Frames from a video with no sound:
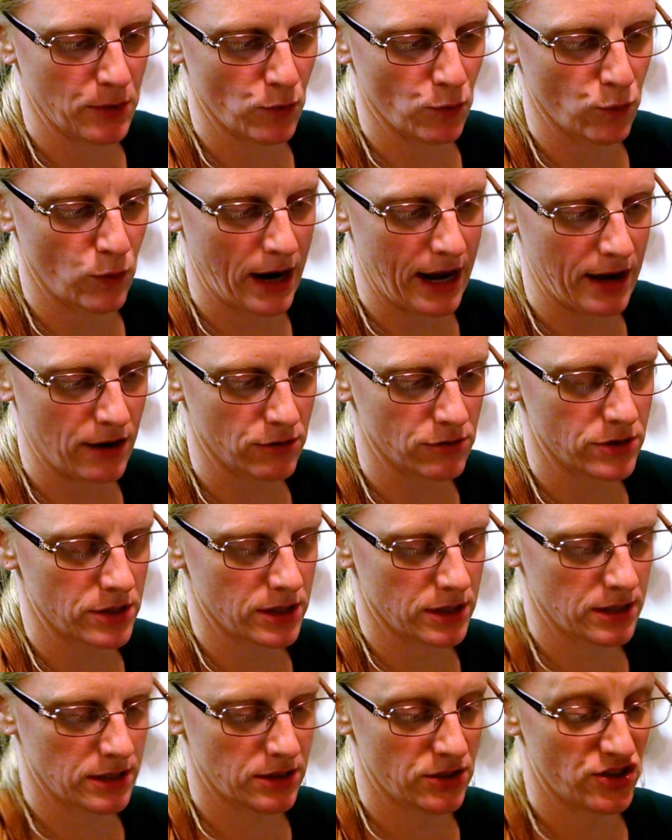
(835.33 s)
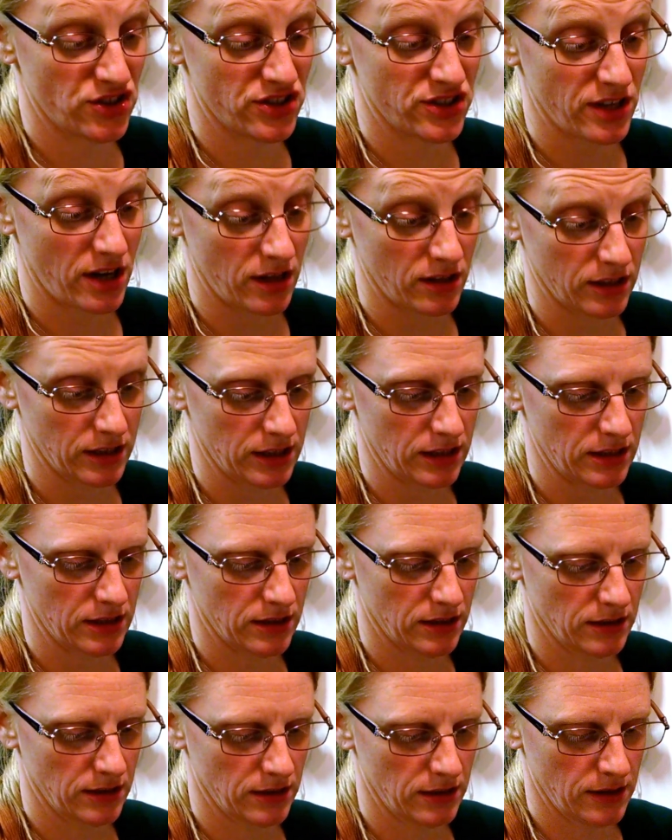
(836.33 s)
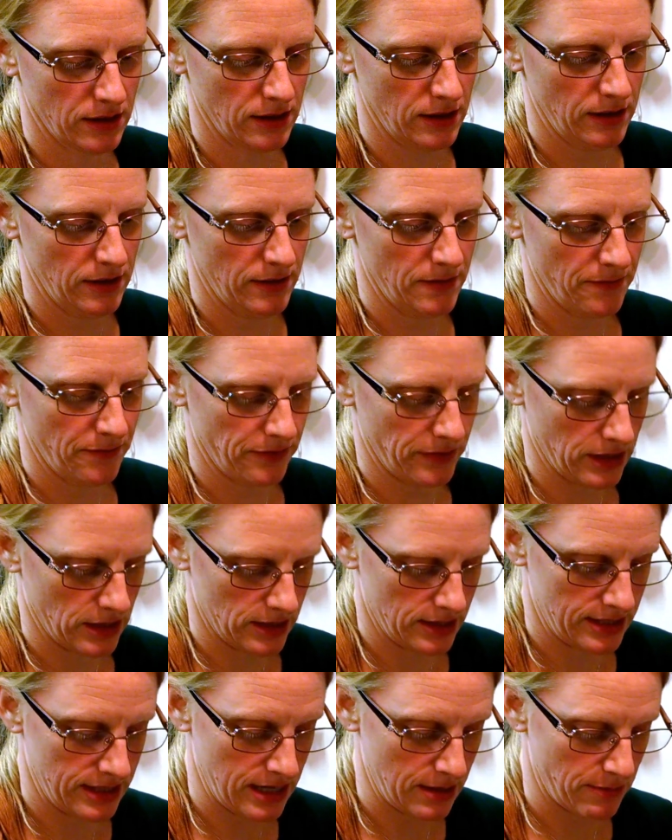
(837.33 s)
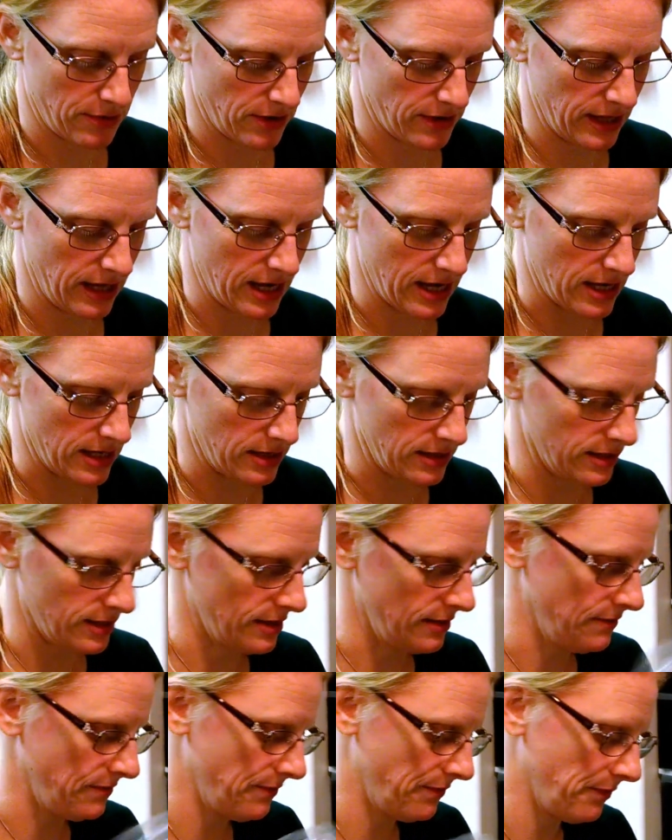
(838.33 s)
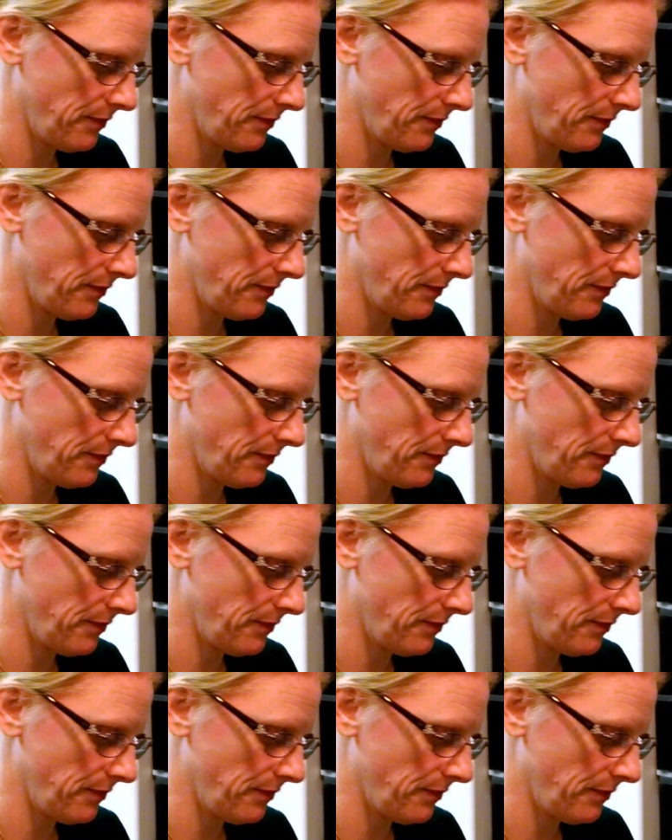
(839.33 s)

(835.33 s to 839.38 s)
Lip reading: round solid tip on the end.